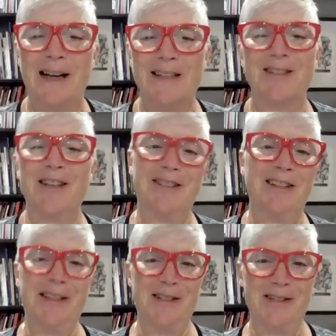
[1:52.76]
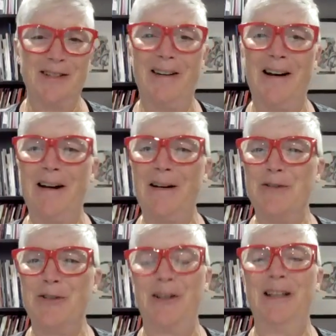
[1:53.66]
got sustenance
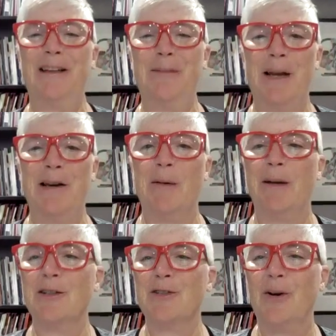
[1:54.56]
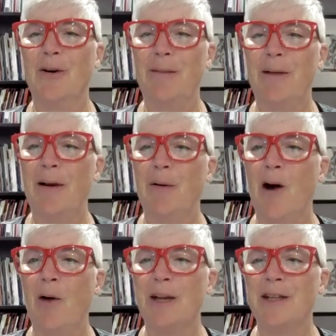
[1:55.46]
during the pandemic. So I
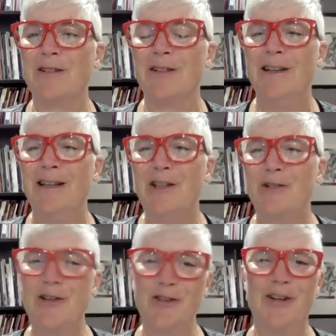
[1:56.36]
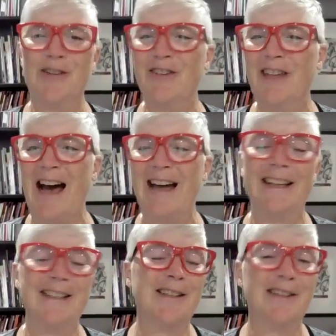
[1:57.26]
will always treasure her for
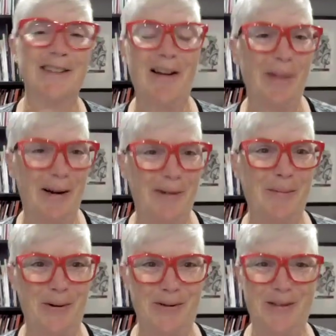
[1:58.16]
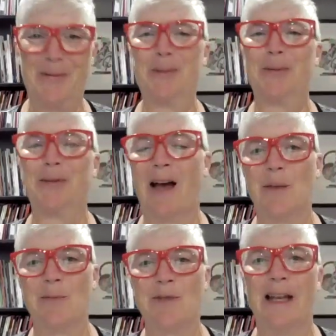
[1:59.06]
that. And since then, I've met her in person multiple
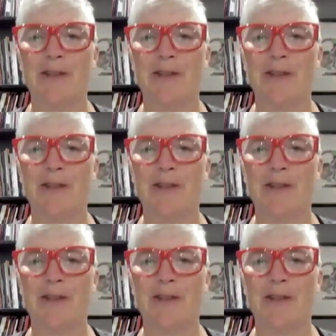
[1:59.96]
times,